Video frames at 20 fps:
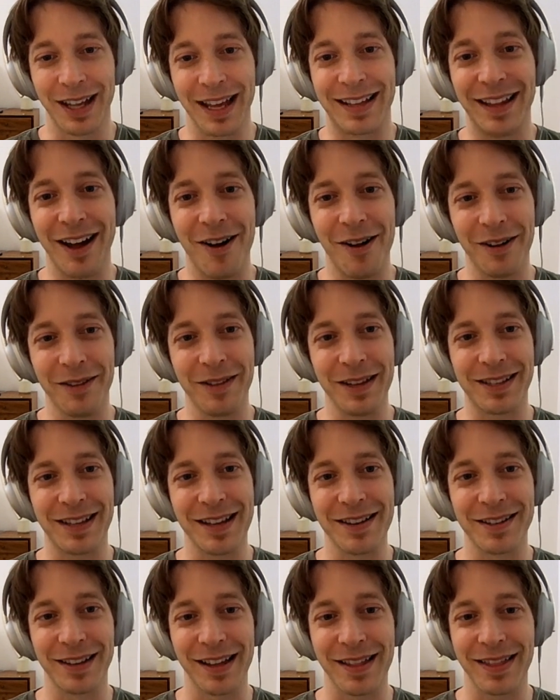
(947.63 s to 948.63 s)
Like all these
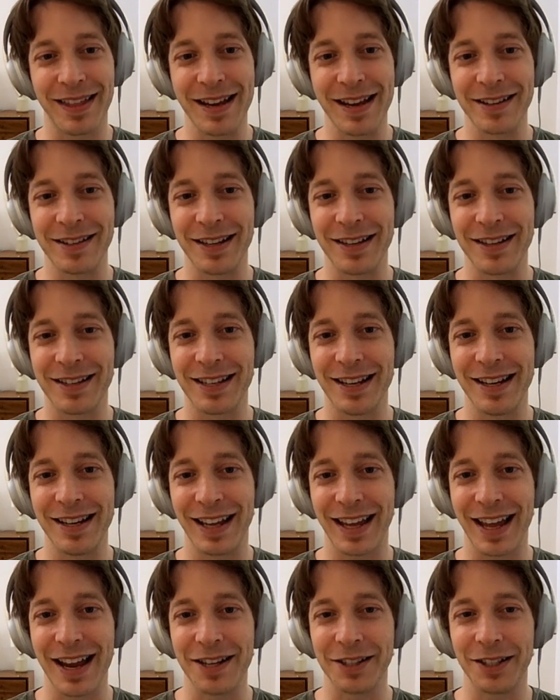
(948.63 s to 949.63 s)
things, like things in
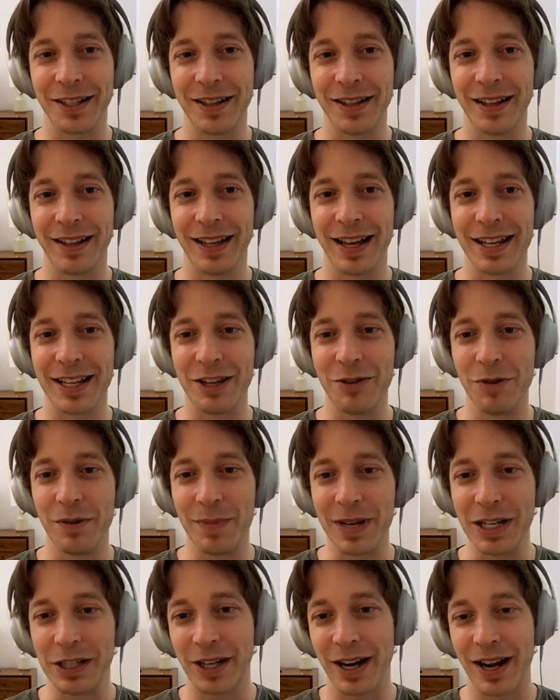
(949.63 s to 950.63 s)
syndication that like you
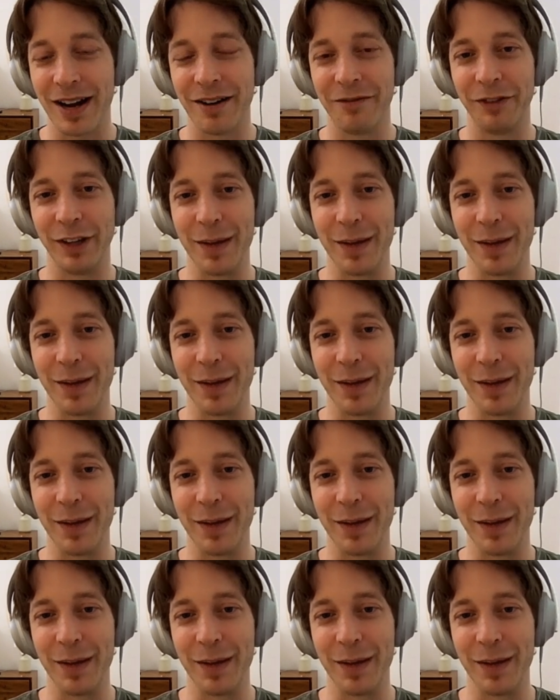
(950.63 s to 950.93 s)
would be channel